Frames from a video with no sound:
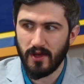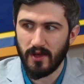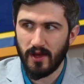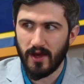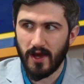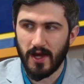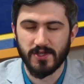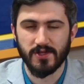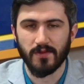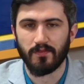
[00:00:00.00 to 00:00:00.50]

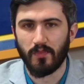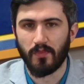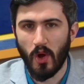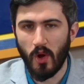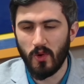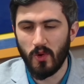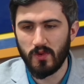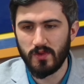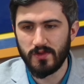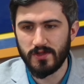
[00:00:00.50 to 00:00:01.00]
I
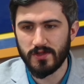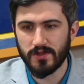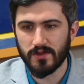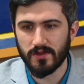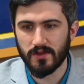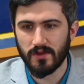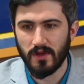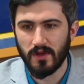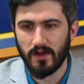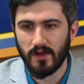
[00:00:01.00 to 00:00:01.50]

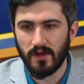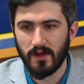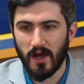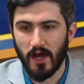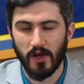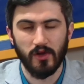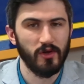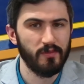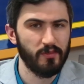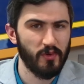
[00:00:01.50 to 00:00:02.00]
suppose
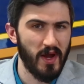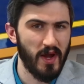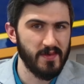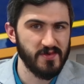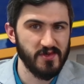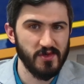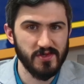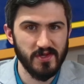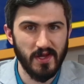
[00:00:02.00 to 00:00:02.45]
I could perhaps use it